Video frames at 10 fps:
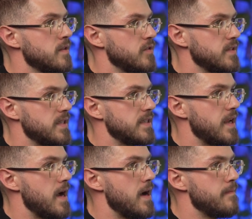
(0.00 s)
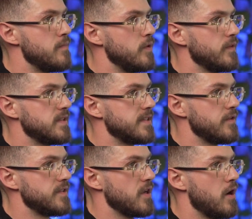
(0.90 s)
So this is an up move. Consider
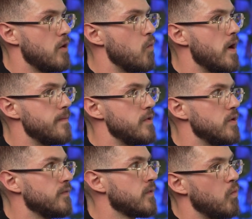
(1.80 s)
this all one move.